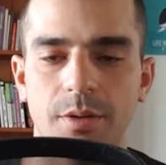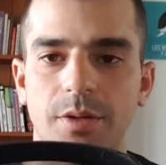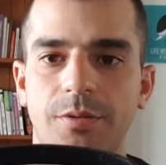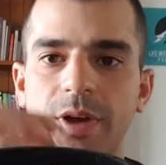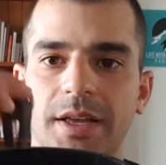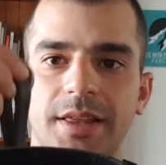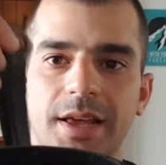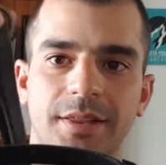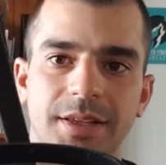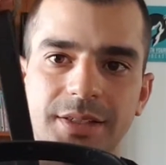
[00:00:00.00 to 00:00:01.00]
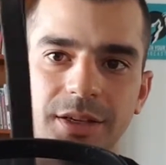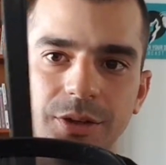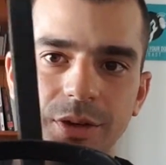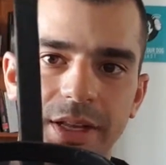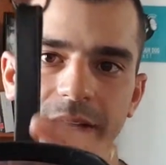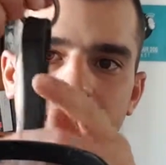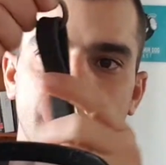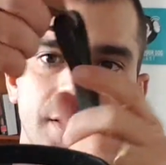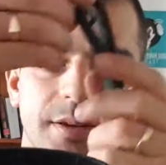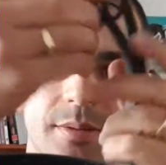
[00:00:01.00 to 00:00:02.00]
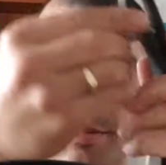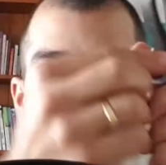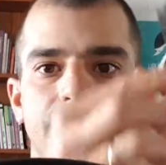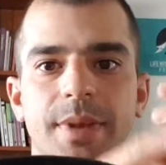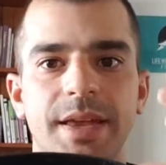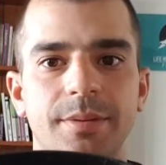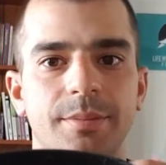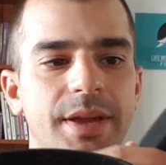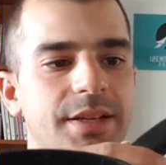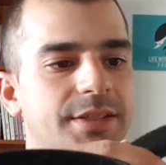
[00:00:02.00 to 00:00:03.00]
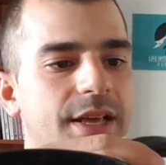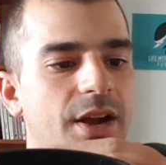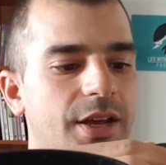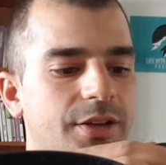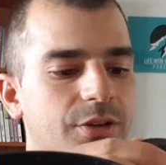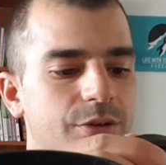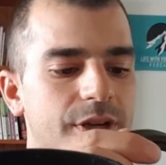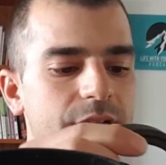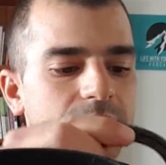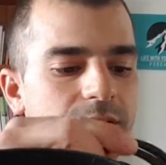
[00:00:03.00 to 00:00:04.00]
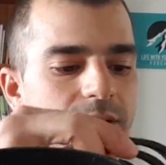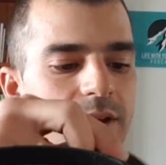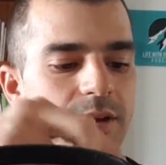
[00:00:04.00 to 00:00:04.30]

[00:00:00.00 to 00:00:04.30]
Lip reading: the fact that there's a little link there means that I can quickly